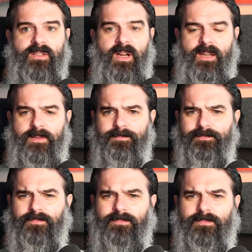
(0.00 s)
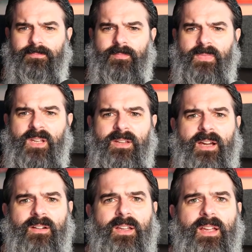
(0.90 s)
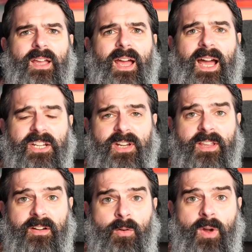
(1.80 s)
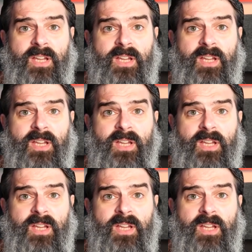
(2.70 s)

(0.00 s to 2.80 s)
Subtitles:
9. Now, actually, there are ways